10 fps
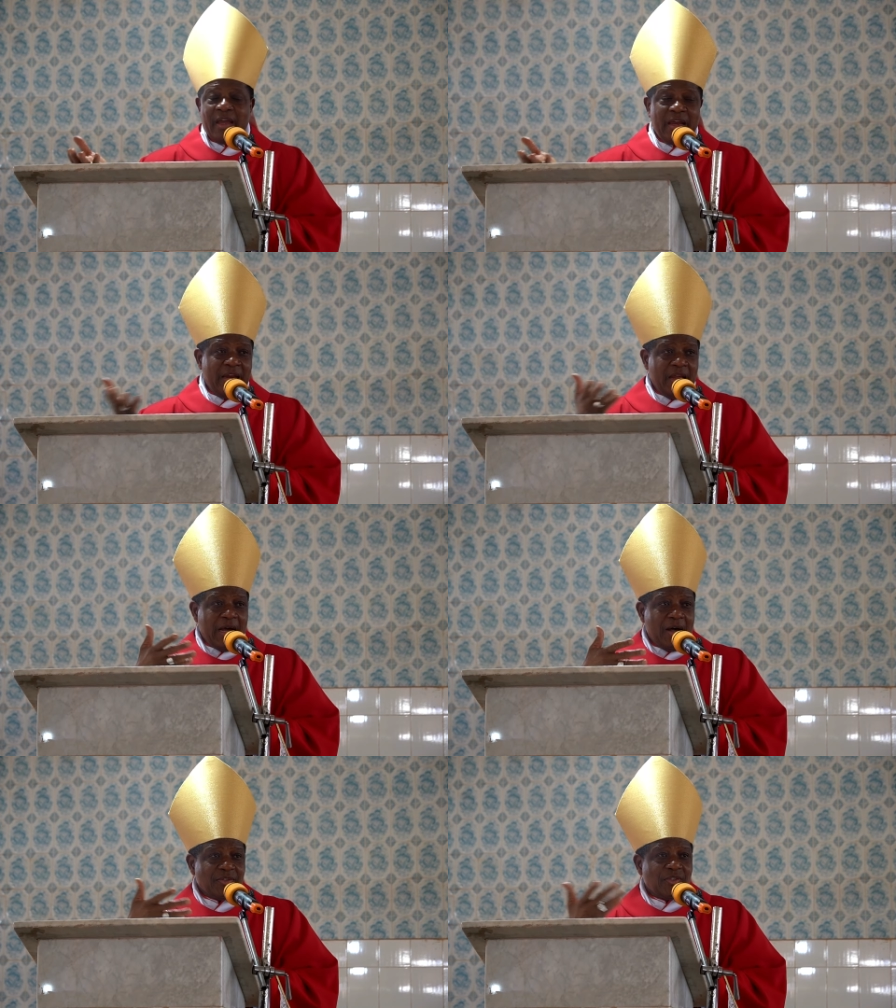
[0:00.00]
In a
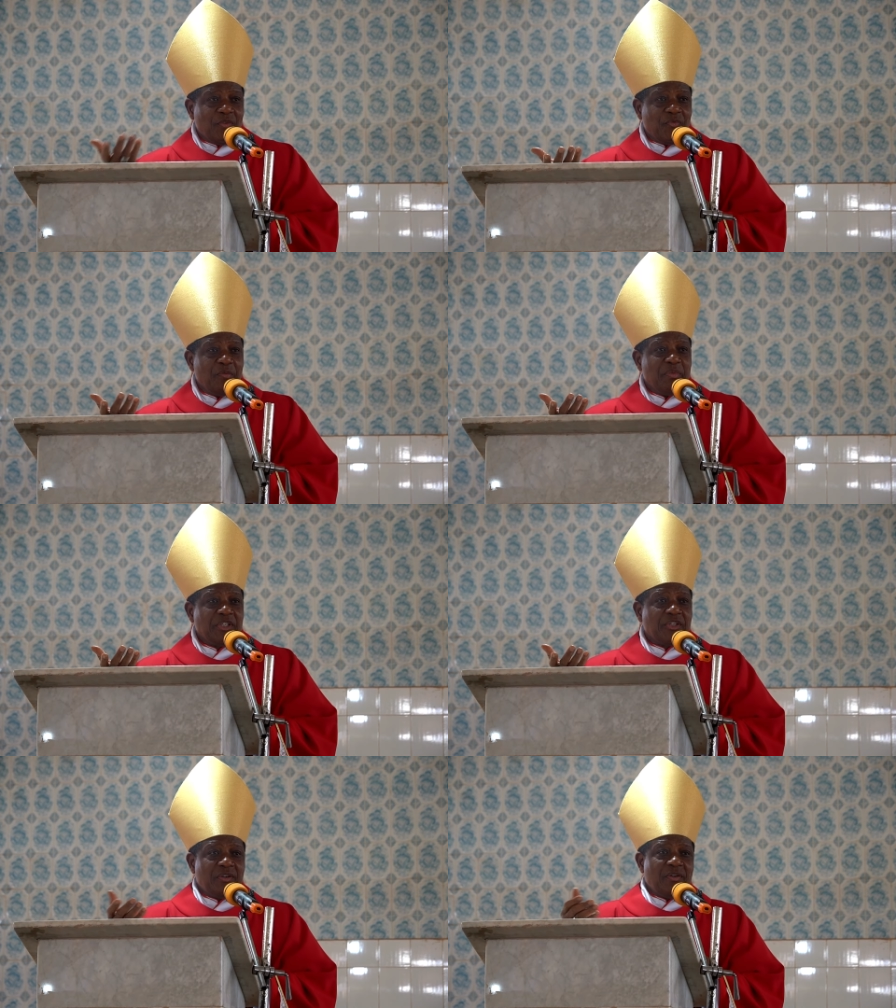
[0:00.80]
house of
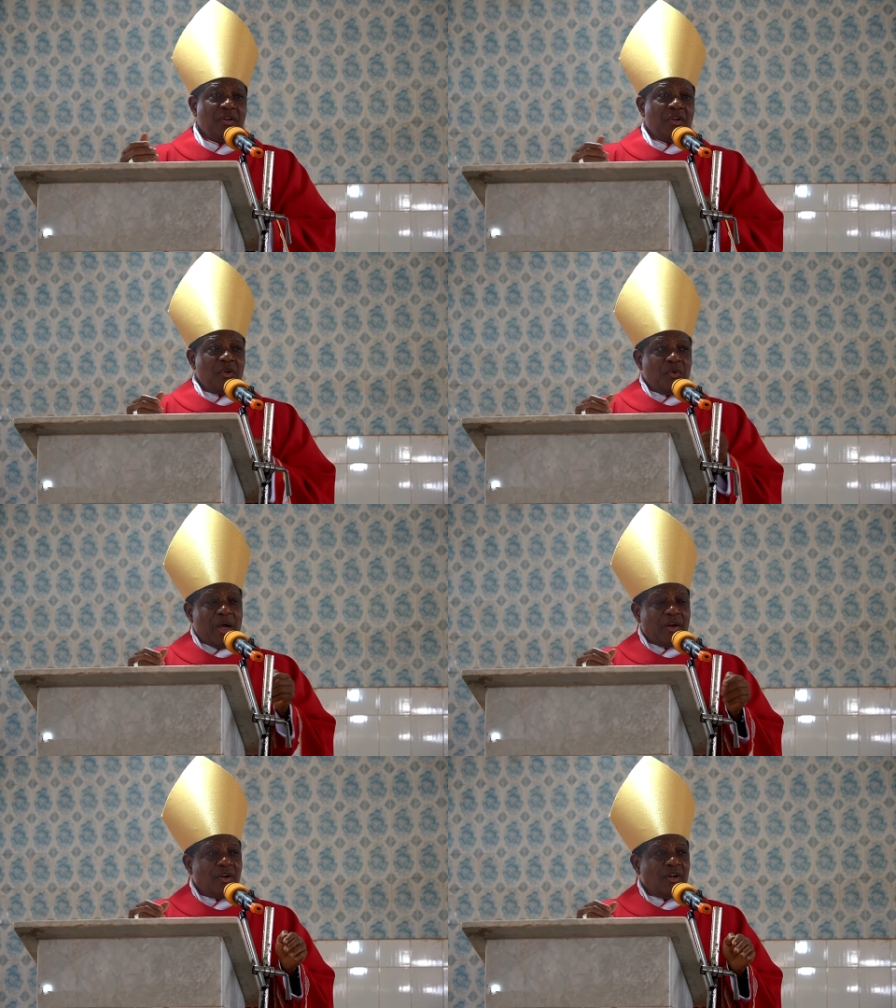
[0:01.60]
formation,
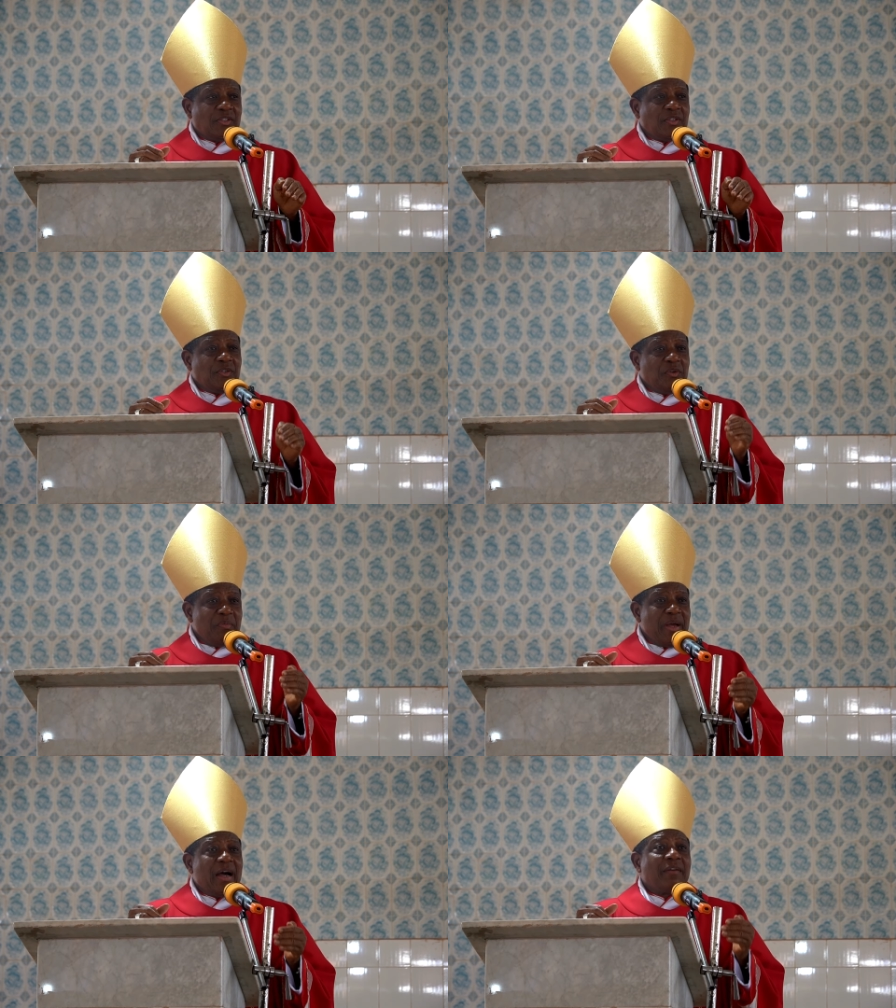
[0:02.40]
you
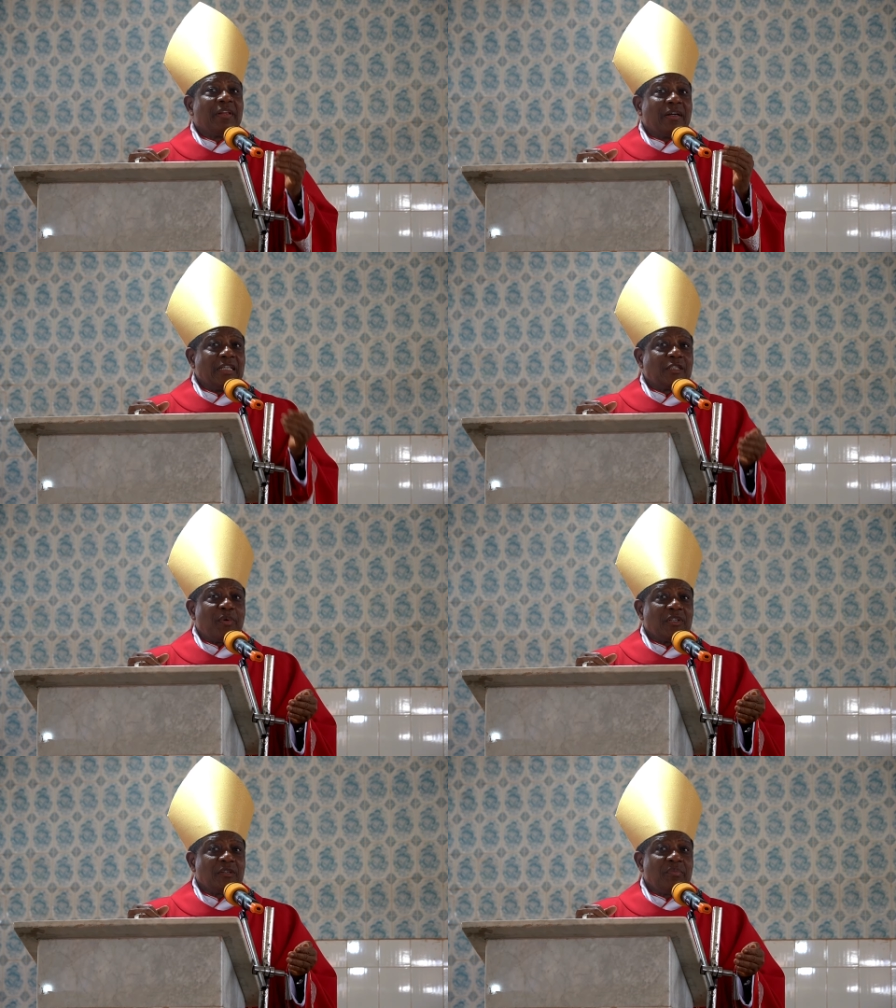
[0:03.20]
may have the
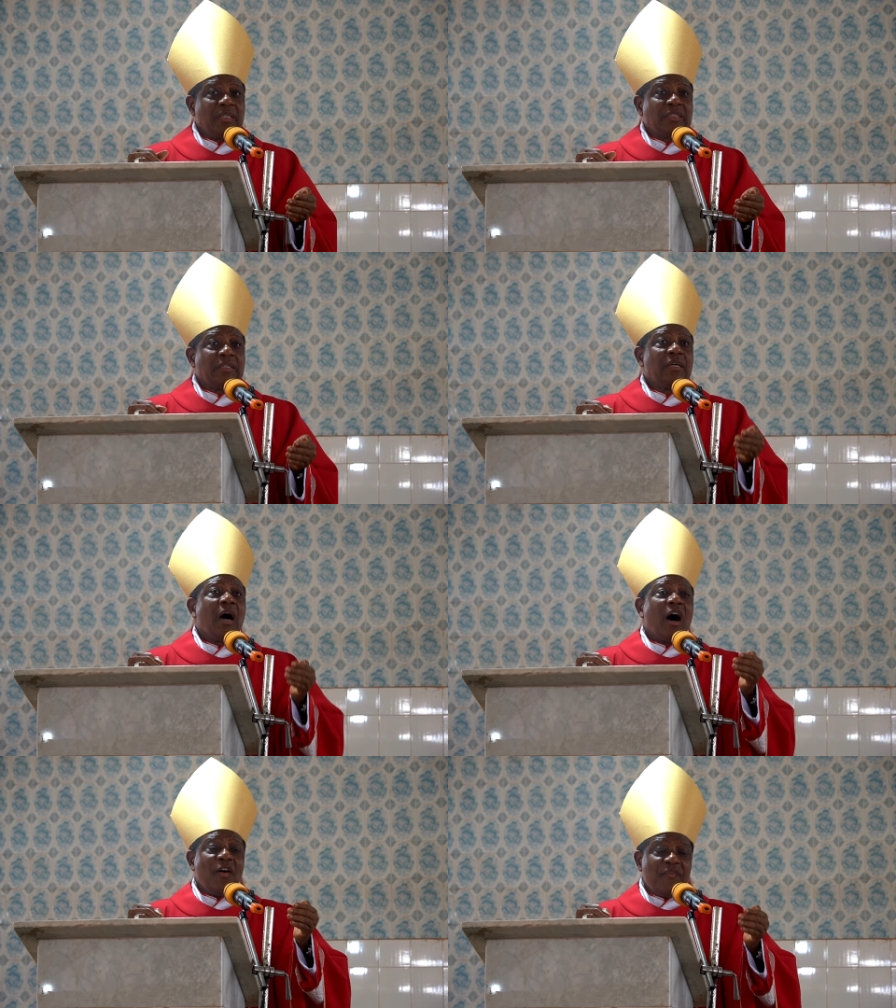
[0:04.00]
responsibility
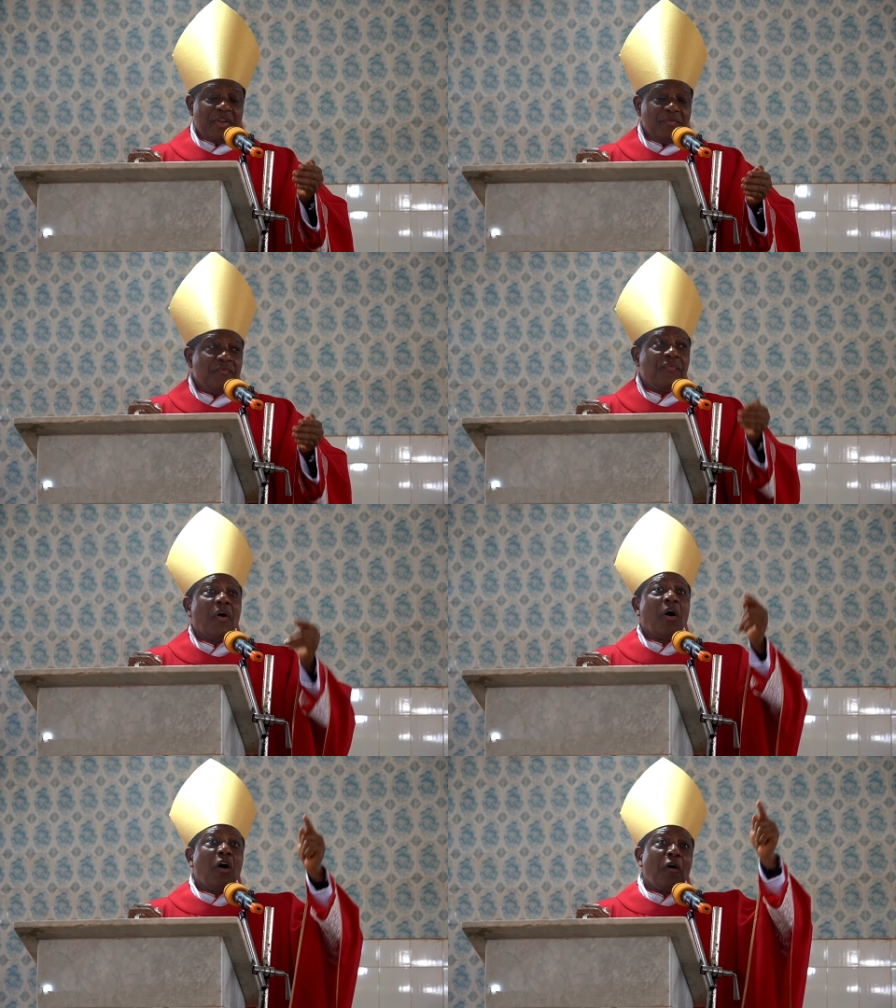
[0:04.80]
of
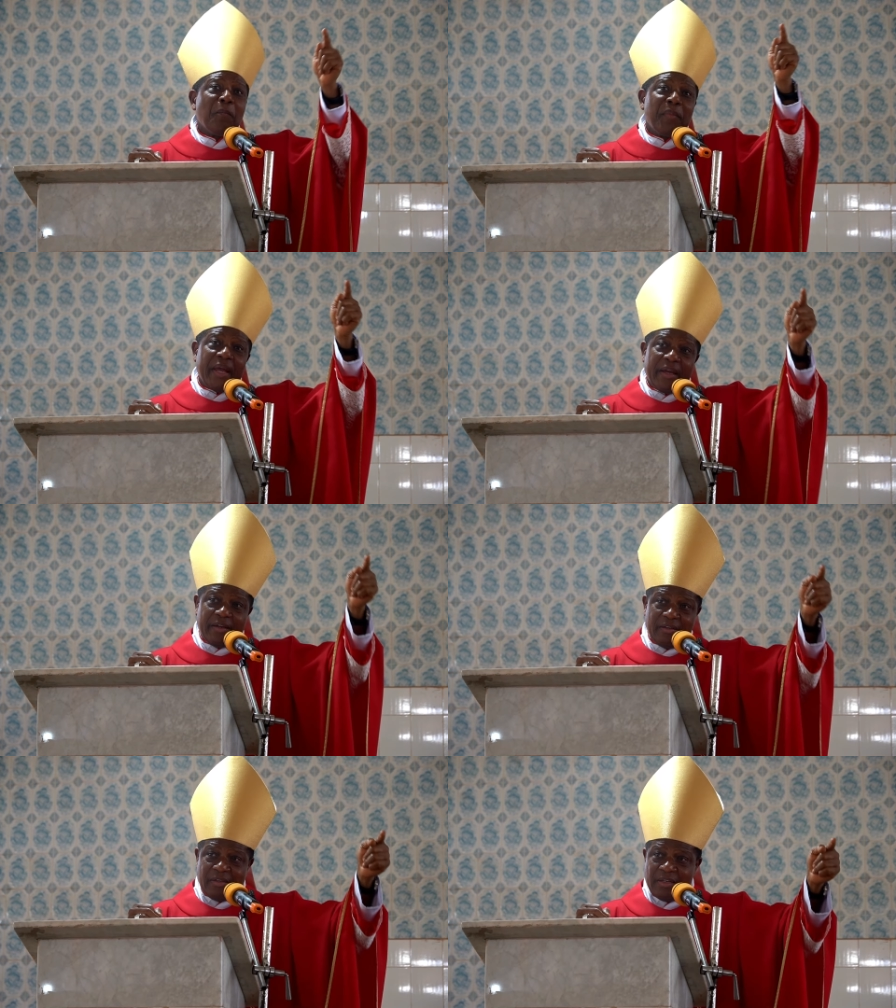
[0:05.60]

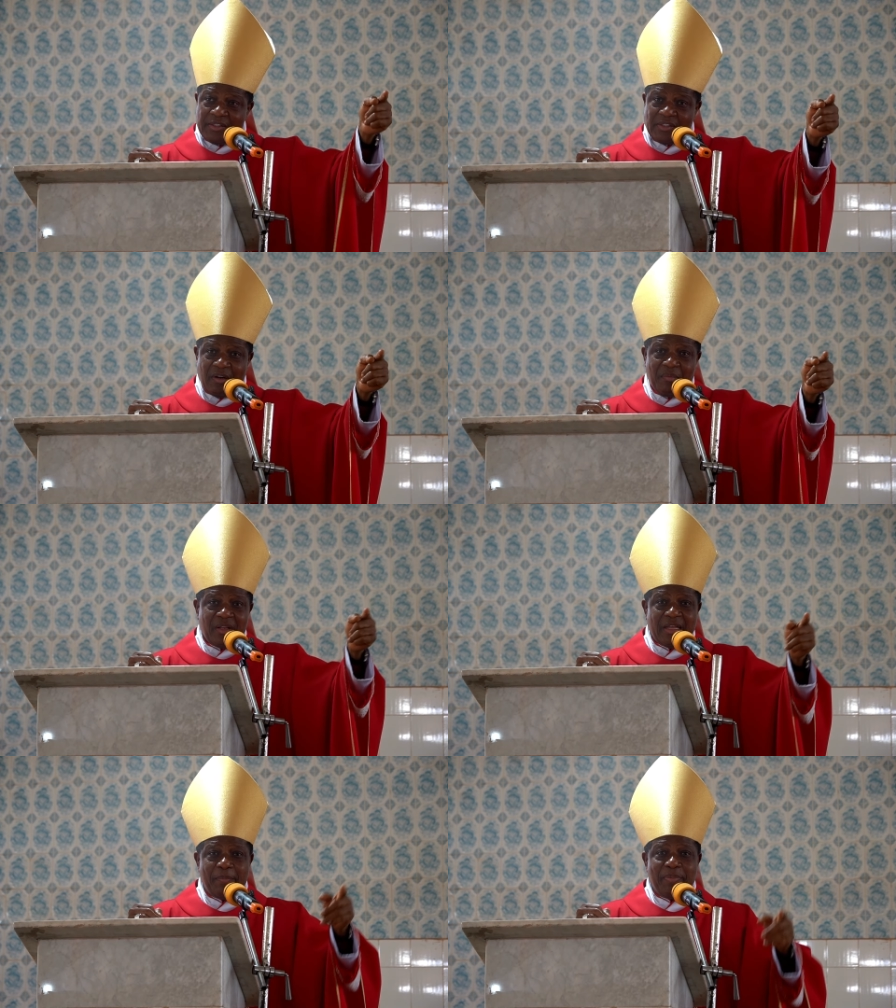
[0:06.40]
informing some
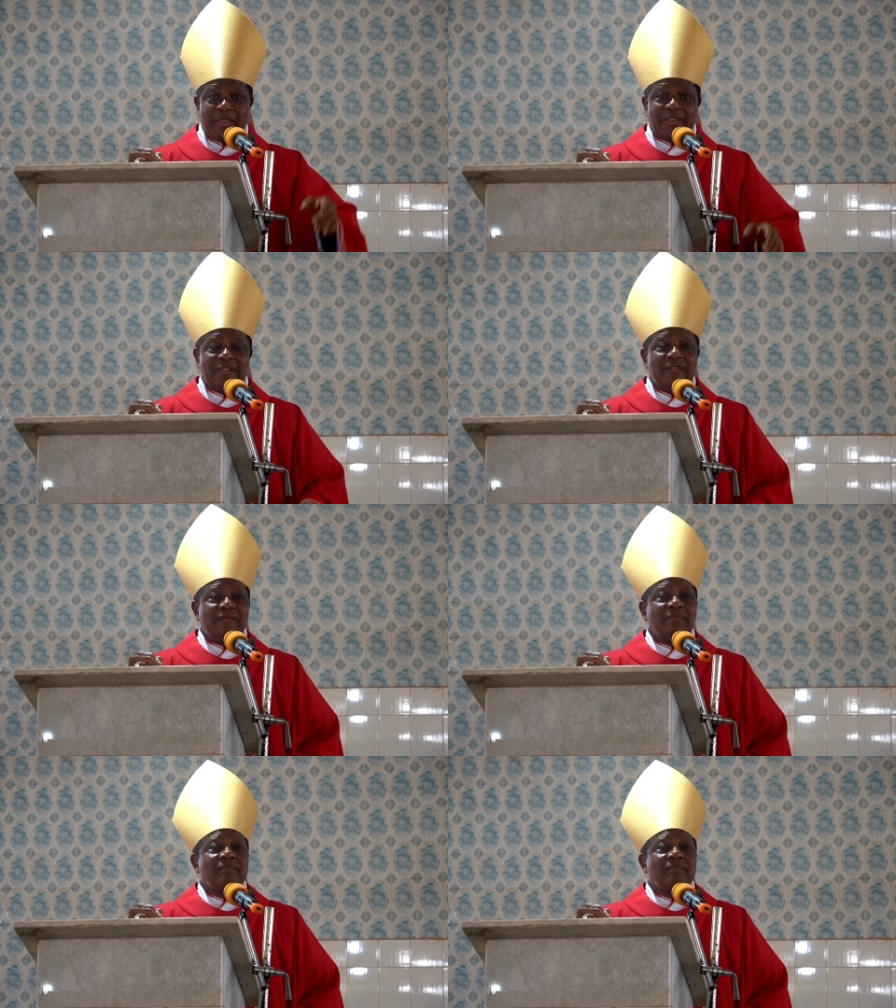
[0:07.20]
other person.